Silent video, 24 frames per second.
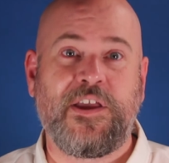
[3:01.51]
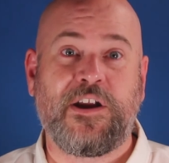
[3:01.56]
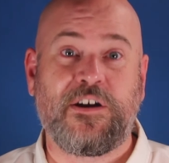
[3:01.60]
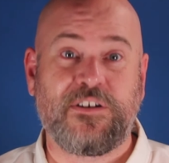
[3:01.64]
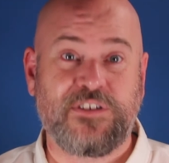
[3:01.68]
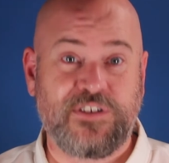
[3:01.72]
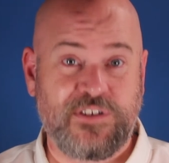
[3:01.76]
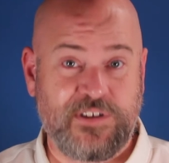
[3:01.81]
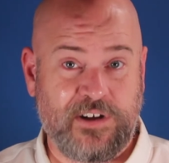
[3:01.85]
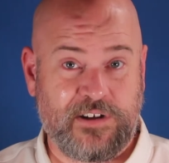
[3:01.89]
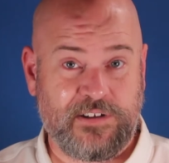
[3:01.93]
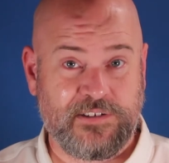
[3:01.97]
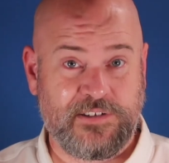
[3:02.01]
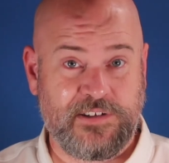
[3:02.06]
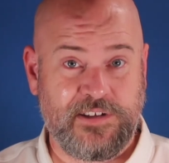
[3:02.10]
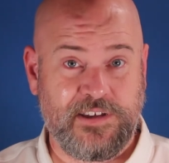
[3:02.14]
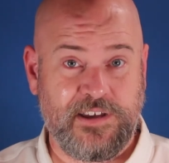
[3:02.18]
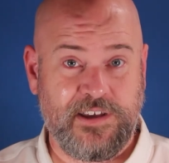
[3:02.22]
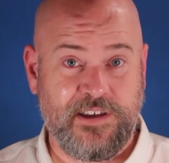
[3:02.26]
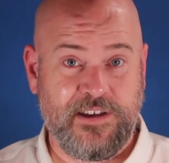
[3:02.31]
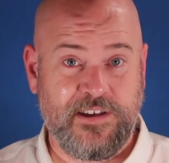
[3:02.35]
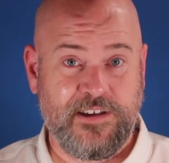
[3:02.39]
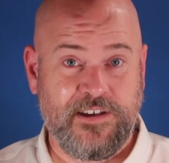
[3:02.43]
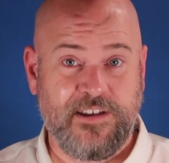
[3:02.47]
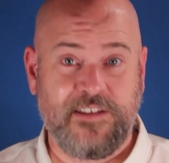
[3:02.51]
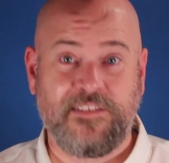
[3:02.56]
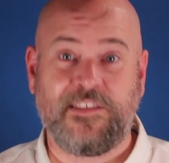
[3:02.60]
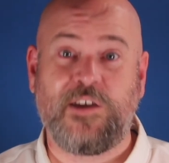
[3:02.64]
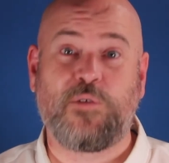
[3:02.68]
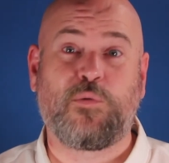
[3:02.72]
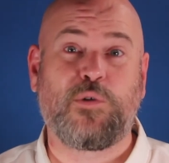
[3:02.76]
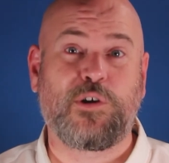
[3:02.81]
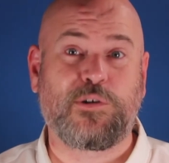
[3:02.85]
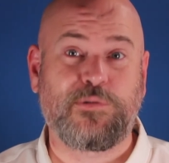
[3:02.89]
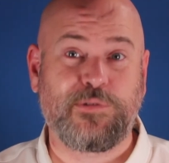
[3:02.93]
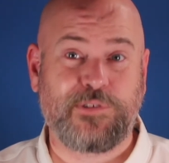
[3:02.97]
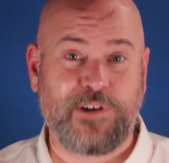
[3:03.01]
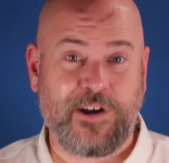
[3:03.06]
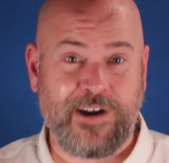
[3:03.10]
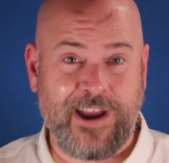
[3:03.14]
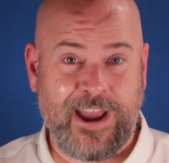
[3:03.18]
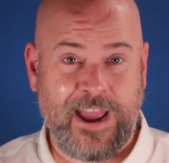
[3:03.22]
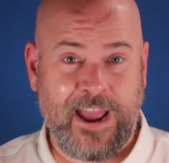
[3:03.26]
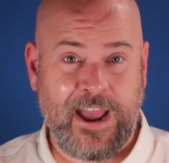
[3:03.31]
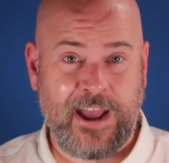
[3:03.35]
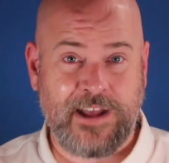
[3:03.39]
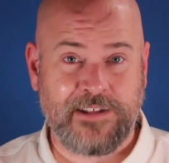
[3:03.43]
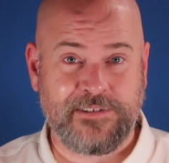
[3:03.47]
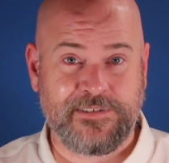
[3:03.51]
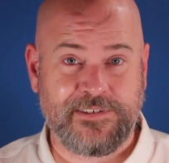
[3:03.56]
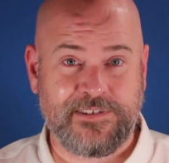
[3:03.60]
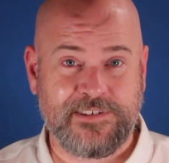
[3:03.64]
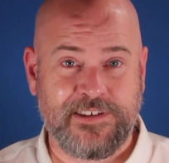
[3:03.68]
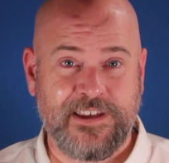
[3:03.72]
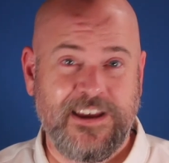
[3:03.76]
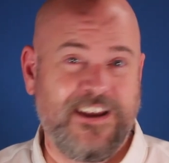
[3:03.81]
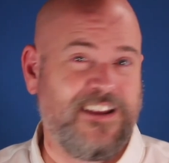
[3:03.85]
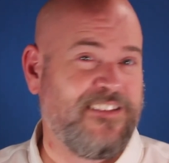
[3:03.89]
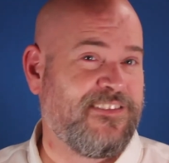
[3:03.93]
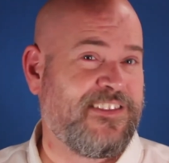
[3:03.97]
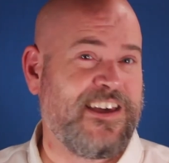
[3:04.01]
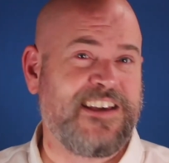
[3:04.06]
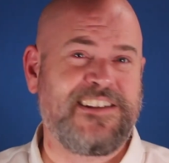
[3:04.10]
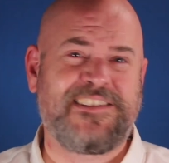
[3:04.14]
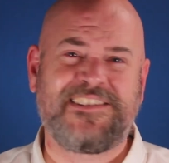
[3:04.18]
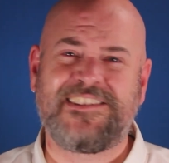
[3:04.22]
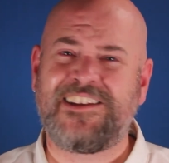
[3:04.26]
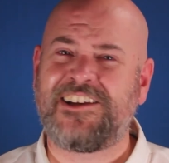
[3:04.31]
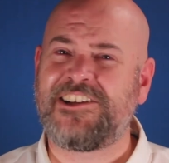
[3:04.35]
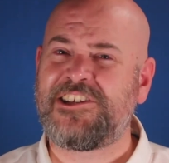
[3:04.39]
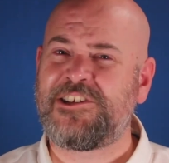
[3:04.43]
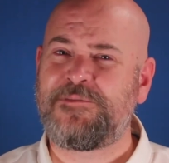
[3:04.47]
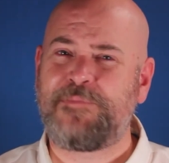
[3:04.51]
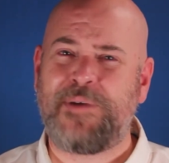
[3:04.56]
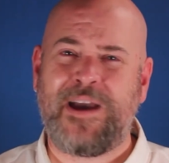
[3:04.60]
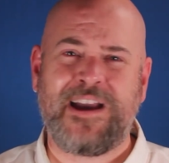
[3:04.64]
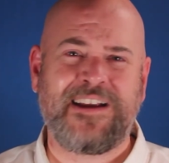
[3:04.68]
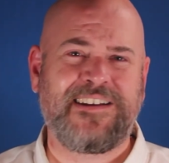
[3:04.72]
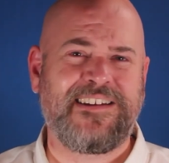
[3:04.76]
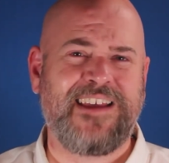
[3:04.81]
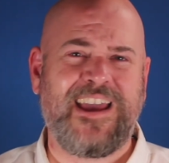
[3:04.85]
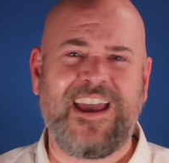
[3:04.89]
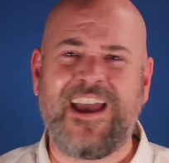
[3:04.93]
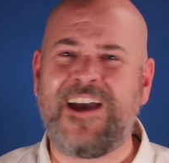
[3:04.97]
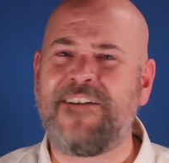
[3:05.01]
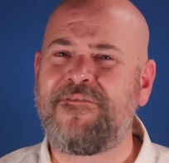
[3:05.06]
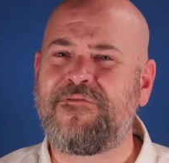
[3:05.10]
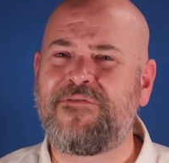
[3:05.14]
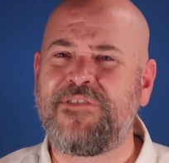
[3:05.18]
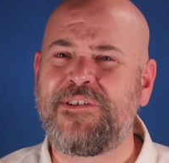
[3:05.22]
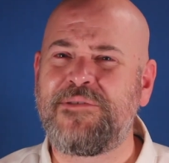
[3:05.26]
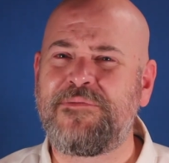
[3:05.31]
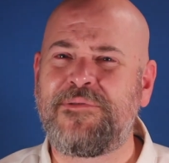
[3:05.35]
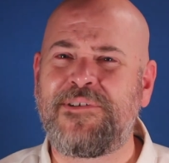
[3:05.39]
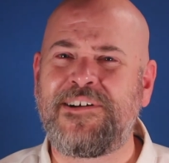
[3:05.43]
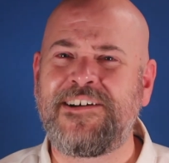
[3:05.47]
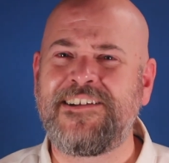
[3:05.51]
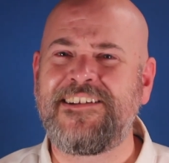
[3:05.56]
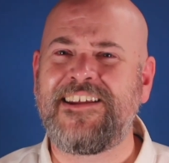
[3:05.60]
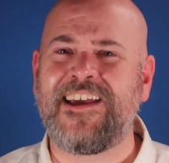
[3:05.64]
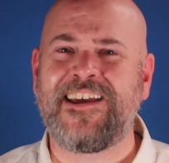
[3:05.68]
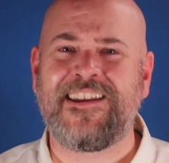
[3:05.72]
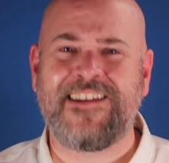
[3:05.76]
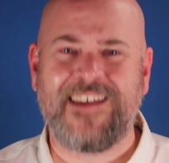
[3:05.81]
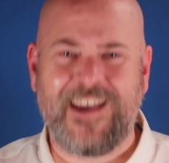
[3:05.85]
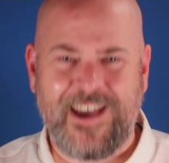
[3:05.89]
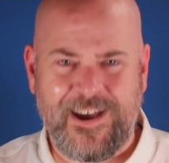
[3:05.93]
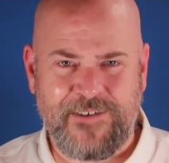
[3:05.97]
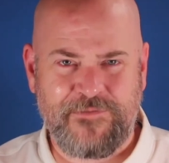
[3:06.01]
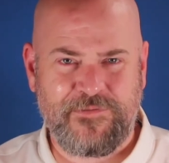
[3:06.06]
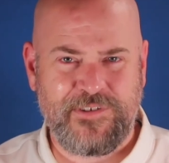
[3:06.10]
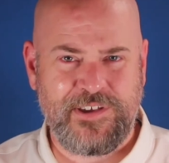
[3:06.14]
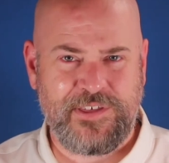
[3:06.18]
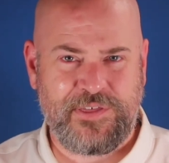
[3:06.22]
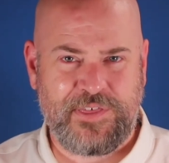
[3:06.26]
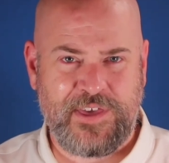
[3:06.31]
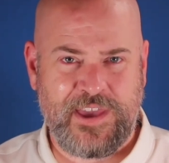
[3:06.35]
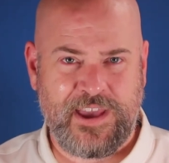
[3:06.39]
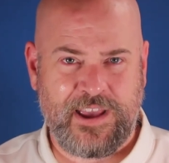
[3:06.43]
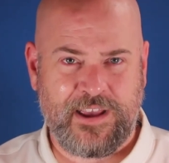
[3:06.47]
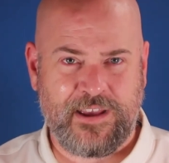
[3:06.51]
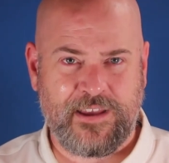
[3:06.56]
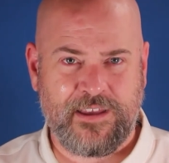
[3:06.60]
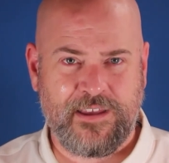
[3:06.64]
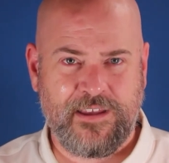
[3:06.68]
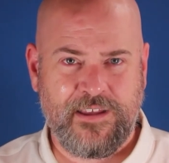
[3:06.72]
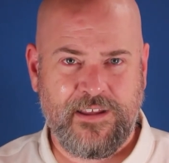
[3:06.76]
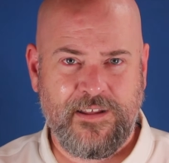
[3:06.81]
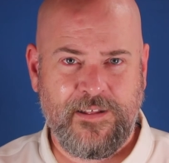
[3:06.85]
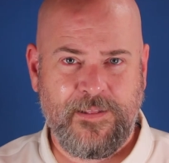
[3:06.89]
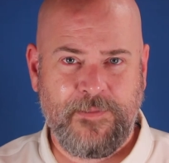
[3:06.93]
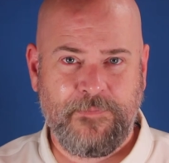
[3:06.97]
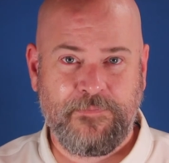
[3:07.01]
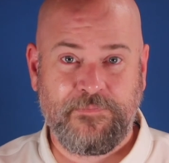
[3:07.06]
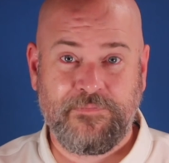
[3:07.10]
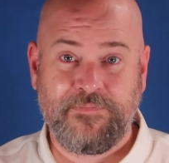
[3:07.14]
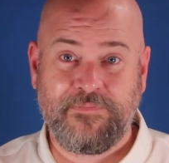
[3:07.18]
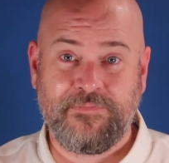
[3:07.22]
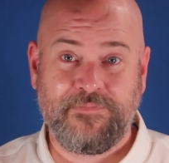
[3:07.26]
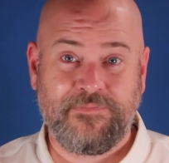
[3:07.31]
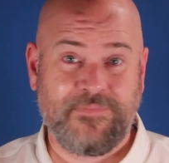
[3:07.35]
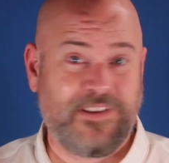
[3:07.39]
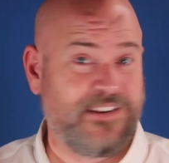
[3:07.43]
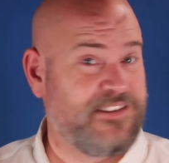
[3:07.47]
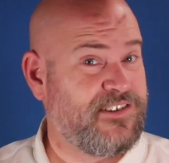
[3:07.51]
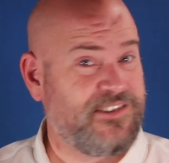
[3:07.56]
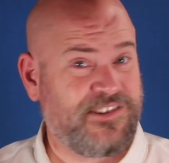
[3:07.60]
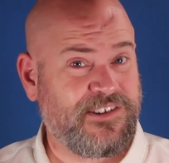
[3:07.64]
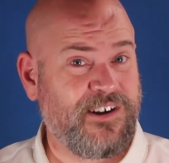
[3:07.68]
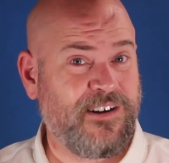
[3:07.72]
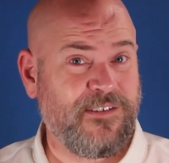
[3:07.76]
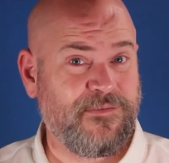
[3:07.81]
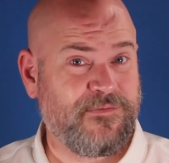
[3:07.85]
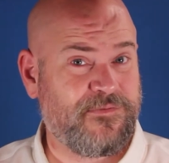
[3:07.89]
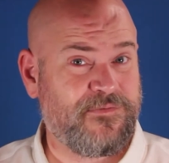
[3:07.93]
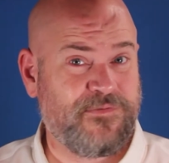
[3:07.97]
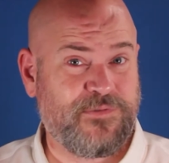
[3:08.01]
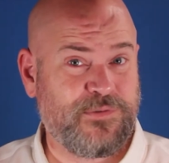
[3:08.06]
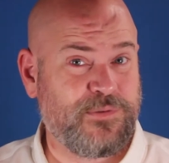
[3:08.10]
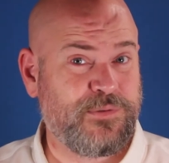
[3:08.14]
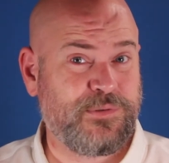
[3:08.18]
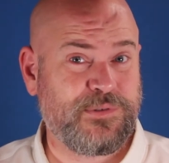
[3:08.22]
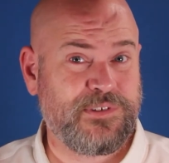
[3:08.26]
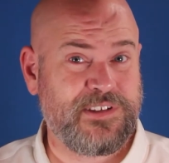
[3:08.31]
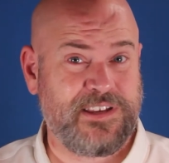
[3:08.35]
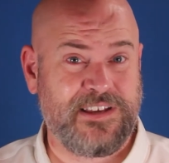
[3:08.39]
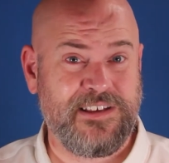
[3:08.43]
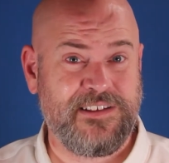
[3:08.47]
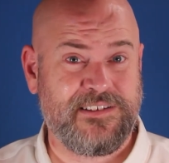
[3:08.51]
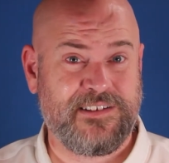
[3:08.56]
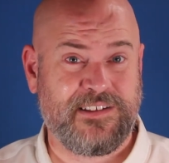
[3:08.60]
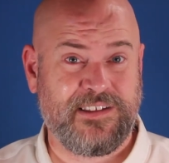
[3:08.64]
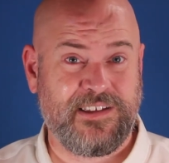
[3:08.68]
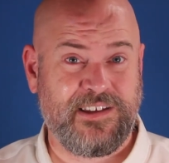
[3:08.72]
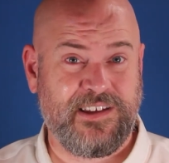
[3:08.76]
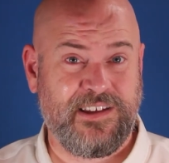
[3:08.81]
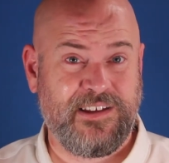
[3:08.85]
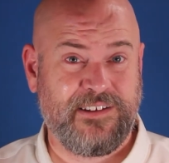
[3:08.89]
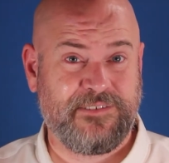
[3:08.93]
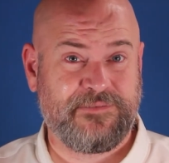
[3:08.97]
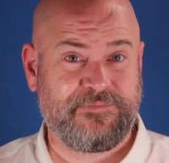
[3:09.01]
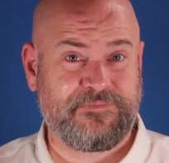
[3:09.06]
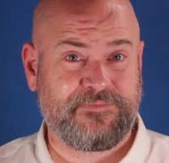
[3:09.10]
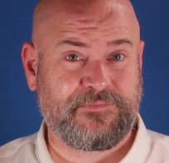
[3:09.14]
They are salty. They work with their hands. They suspect everyone and everything. They just aren't fooled easily.